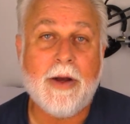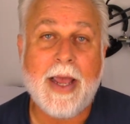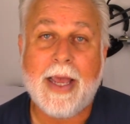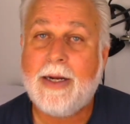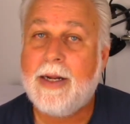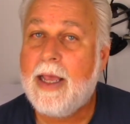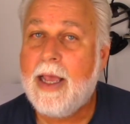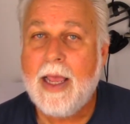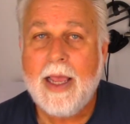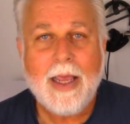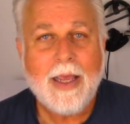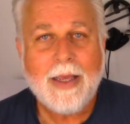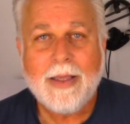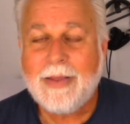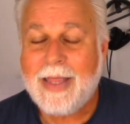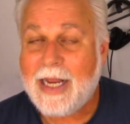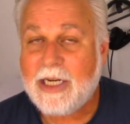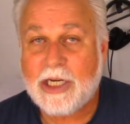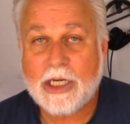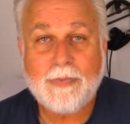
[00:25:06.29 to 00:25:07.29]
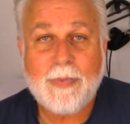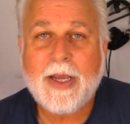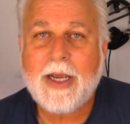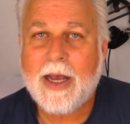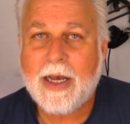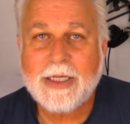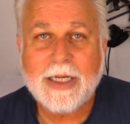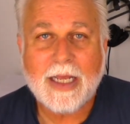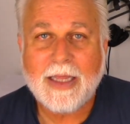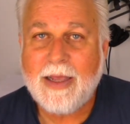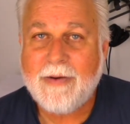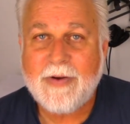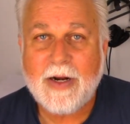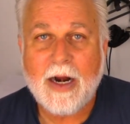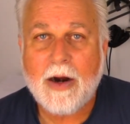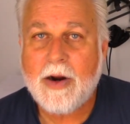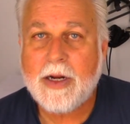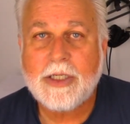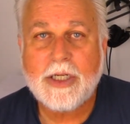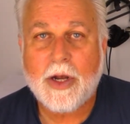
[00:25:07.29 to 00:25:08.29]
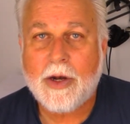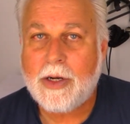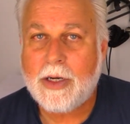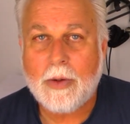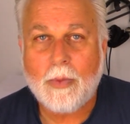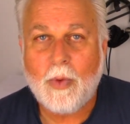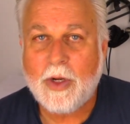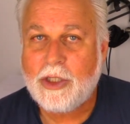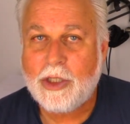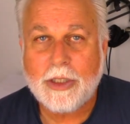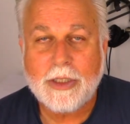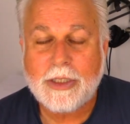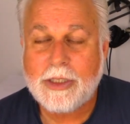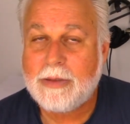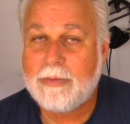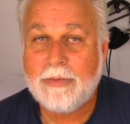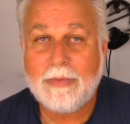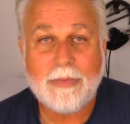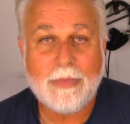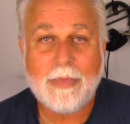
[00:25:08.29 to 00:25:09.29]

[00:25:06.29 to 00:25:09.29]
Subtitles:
And that's just because I live in Arizona, which is,